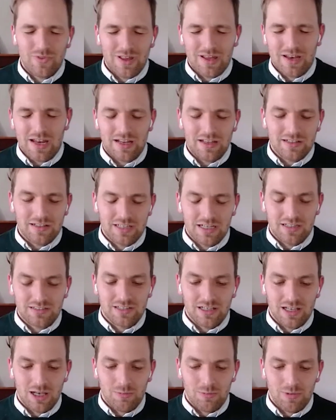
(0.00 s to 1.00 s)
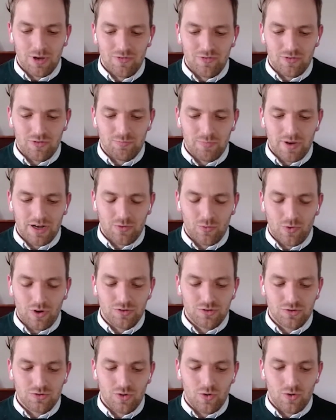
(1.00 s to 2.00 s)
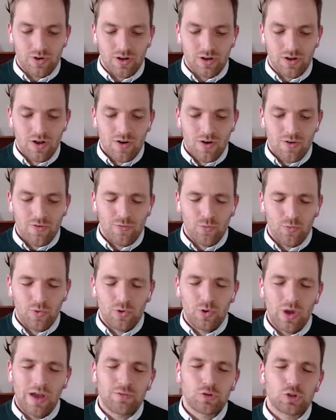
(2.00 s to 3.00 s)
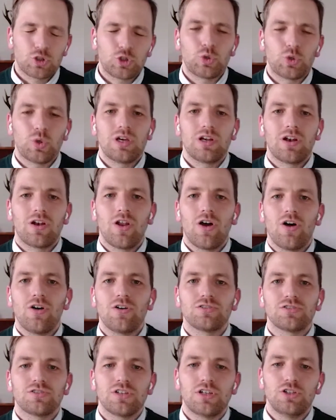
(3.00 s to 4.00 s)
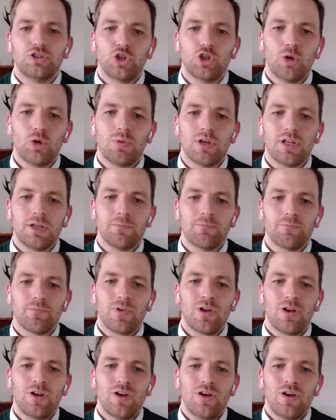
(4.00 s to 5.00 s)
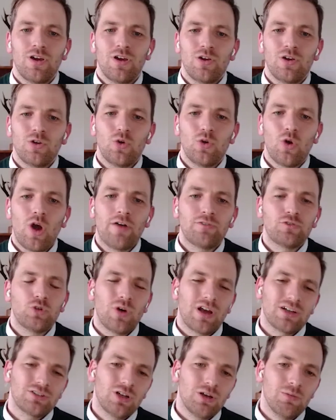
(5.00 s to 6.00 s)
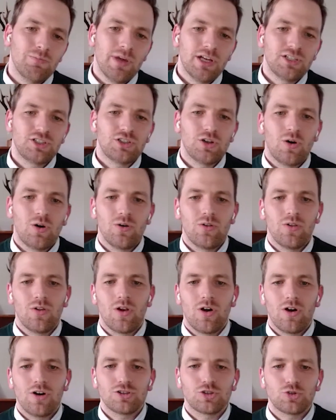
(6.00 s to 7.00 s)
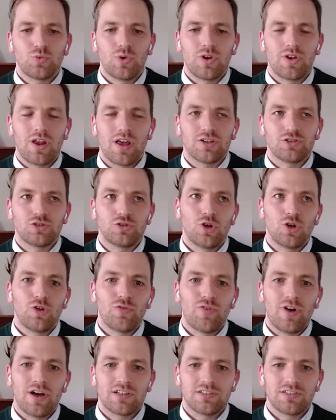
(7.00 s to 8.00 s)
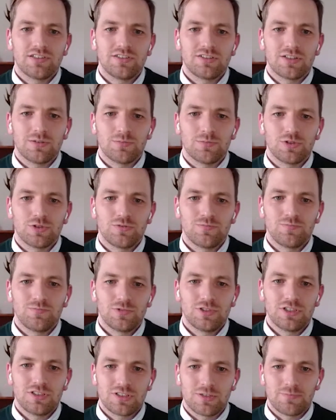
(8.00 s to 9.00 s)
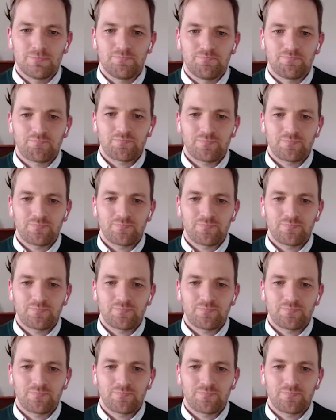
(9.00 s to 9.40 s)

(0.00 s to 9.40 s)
it takes a little bit of a background story. When you have to trade logs in Germany, you have to actually measure all the logs with a certified system.